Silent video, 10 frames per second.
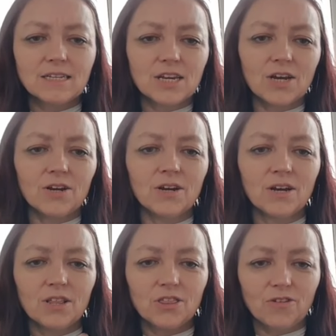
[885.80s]

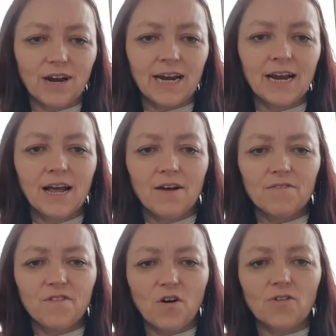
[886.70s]
2,
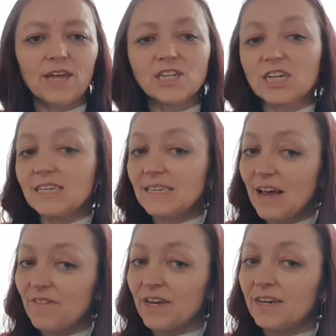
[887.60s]
3, 4, then
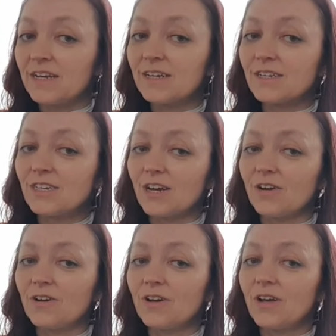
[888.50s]
G7,
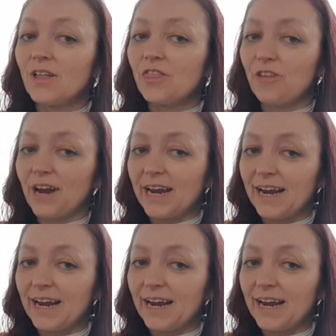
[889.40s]
2, 3,